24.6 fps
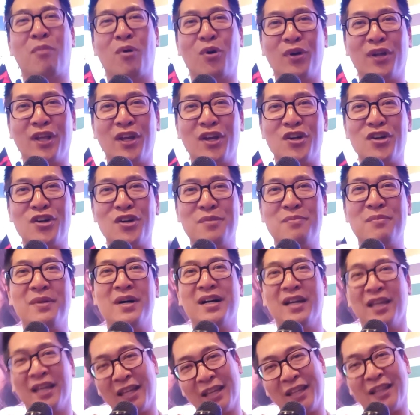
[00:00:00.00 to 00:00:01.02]
podium
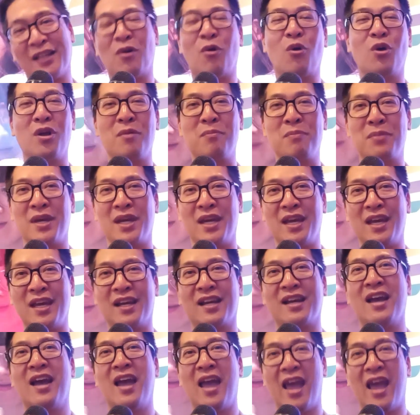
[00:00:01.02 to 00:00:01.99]
in Olympic,